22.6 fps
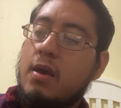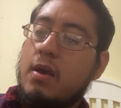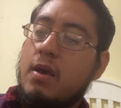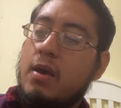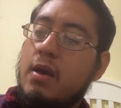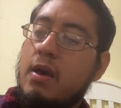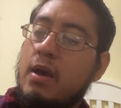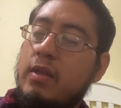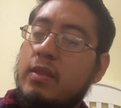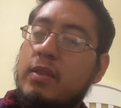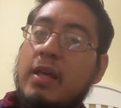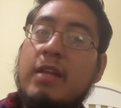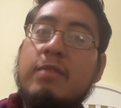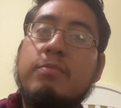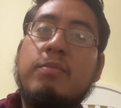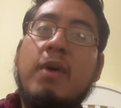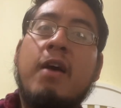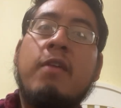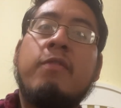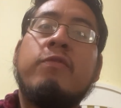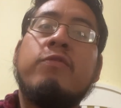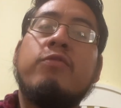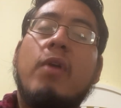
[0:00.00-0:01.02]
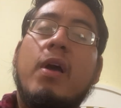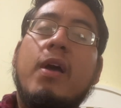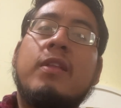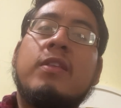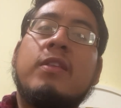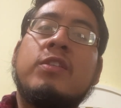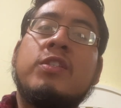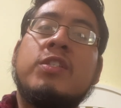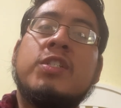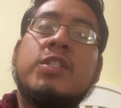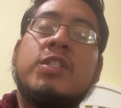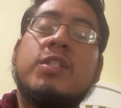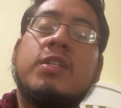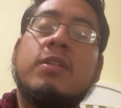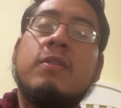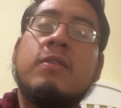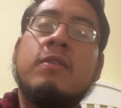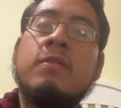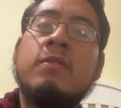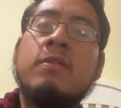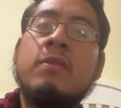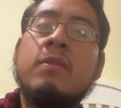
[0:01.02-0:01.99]
And that, my friends,
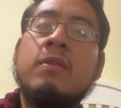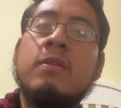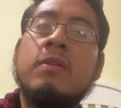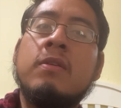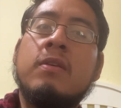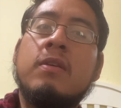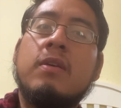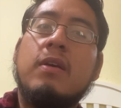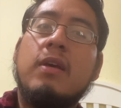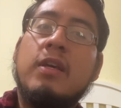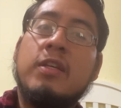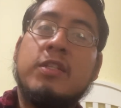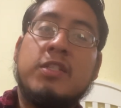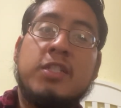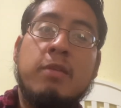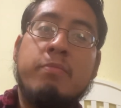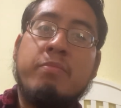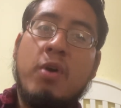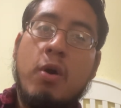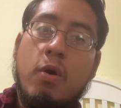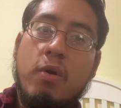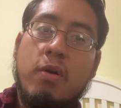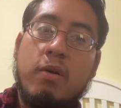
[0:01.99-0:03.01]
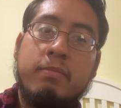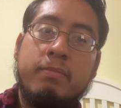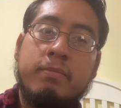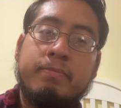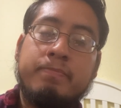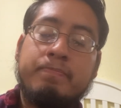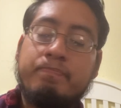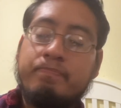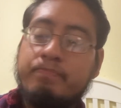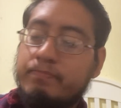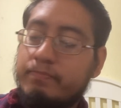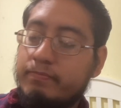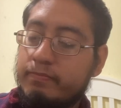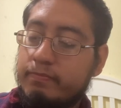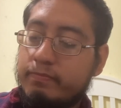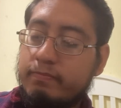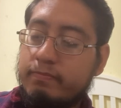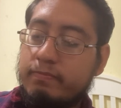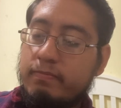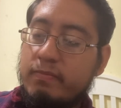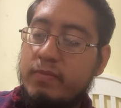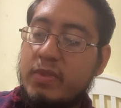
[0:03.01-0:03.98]
is the poem.
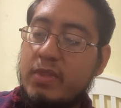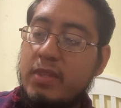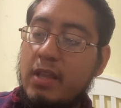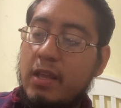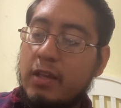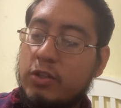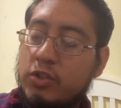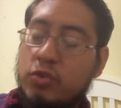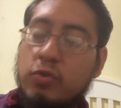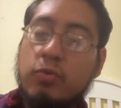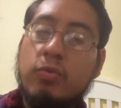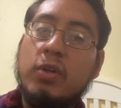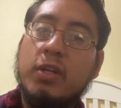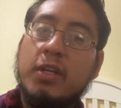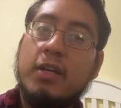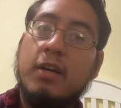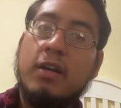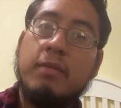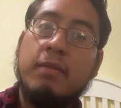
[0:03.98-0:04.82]
Truly a